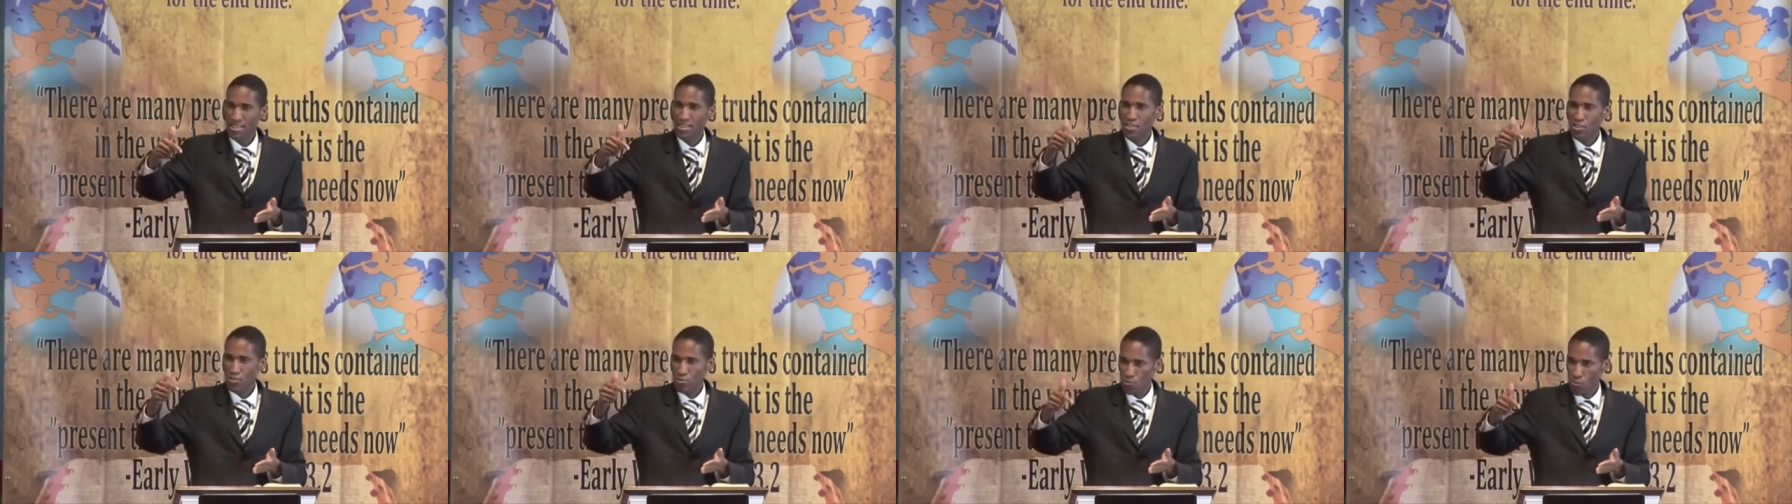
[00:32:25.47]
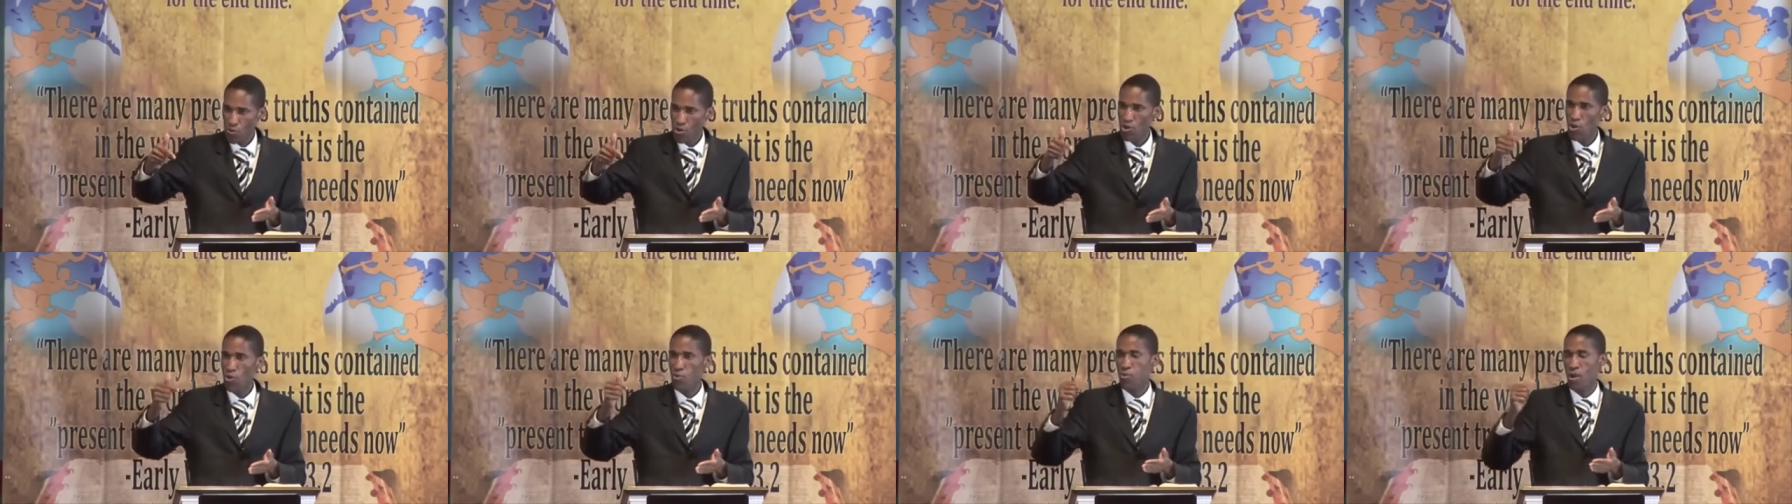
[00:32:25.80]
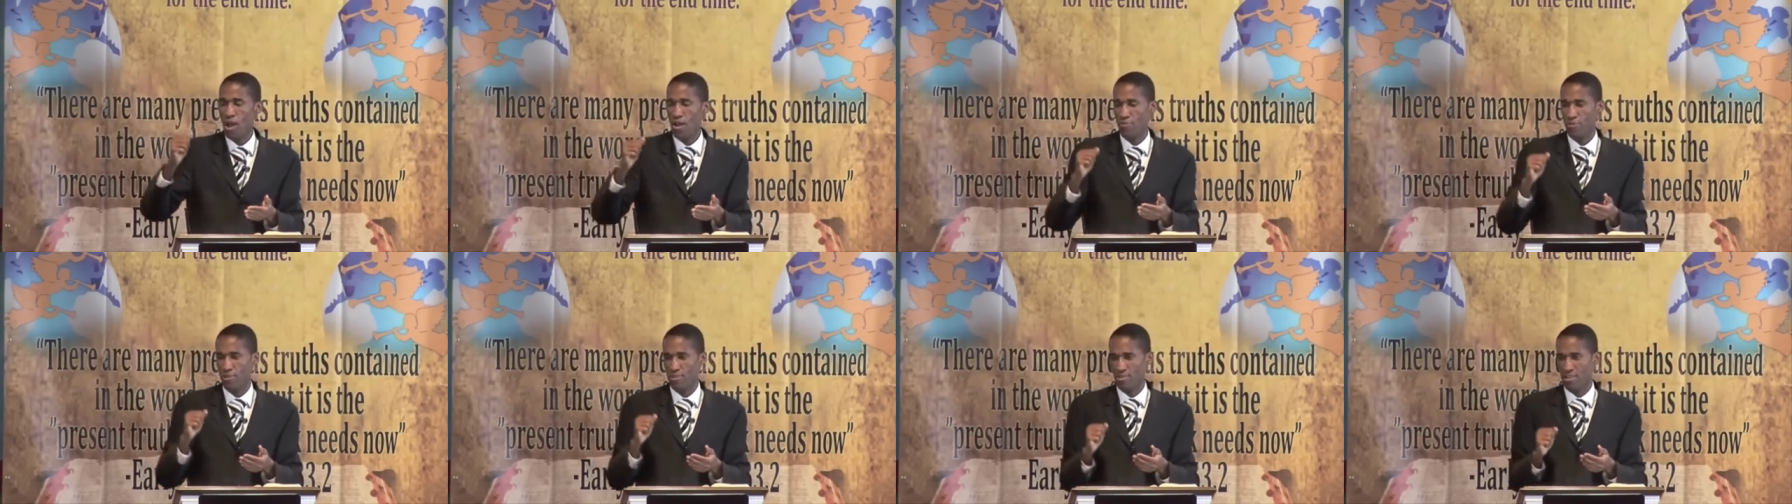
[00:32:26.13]
spirit of
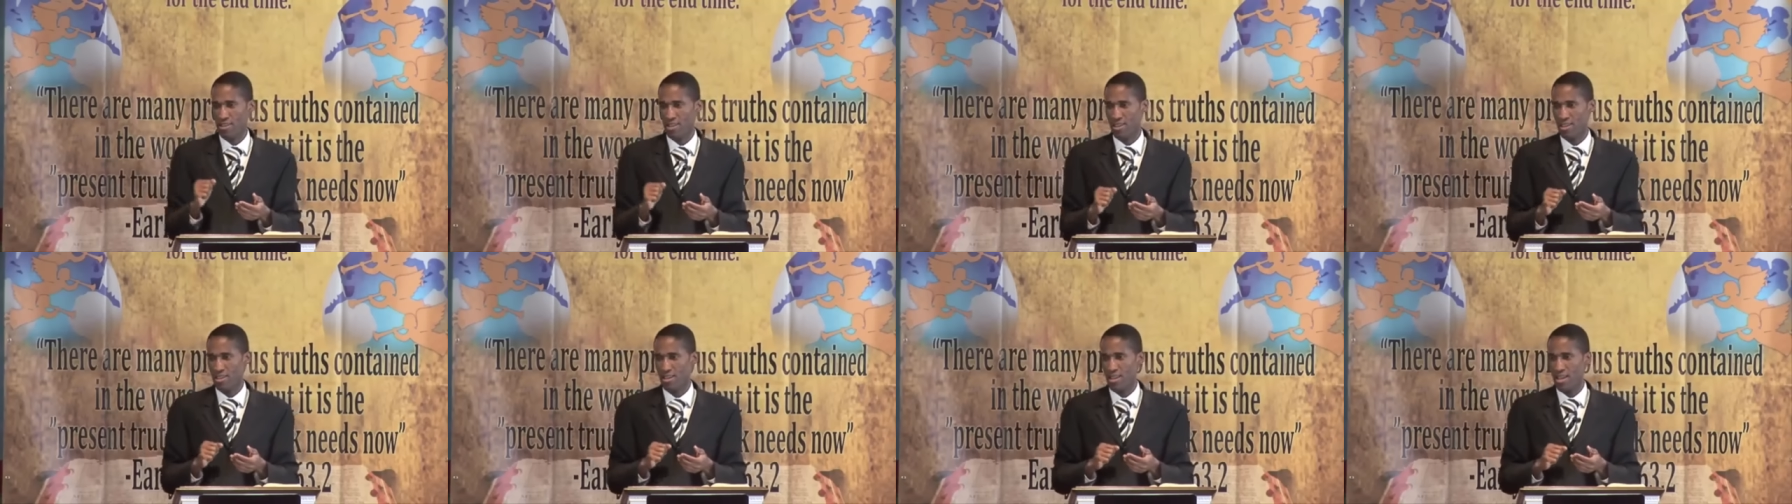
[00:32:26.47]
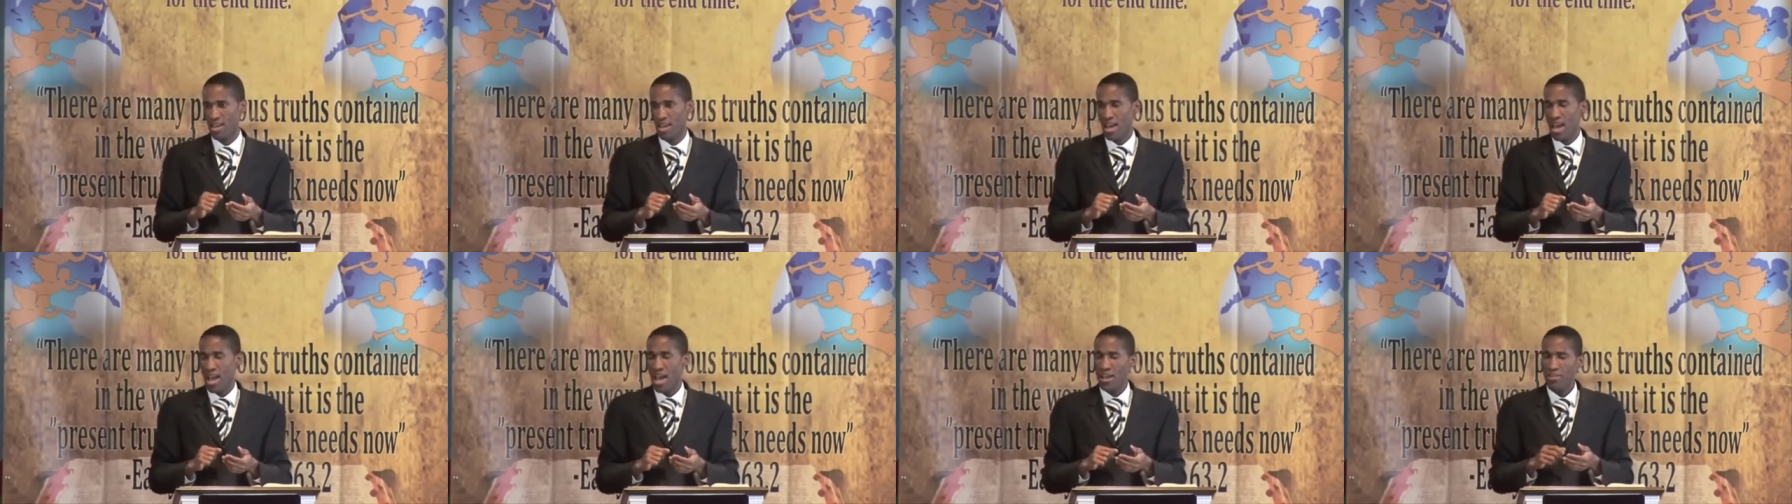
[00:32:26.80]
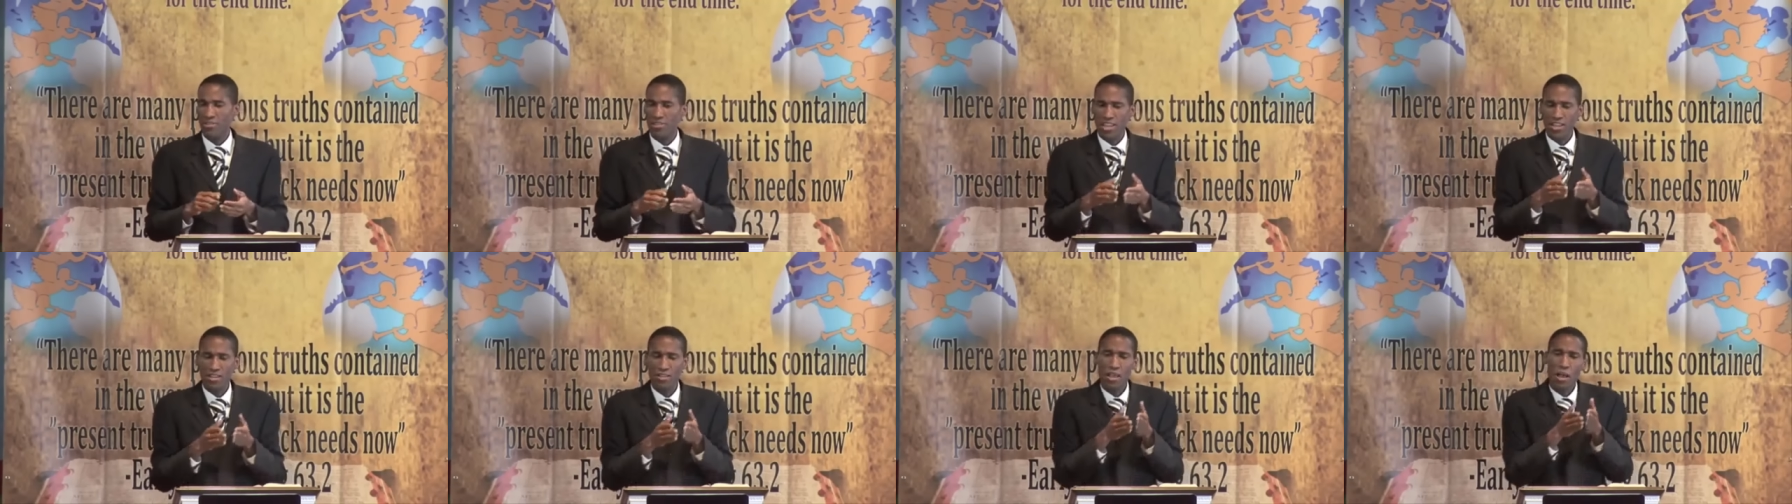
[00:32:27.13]
prophecy.
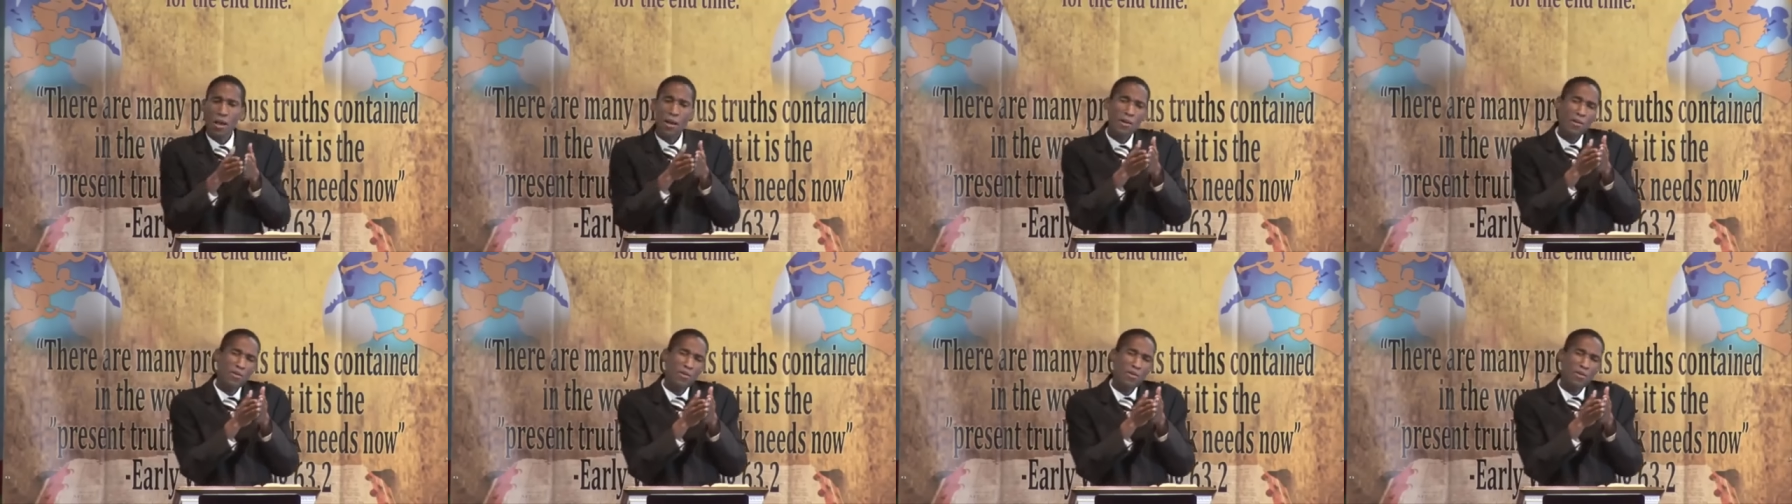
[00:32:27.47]
Did,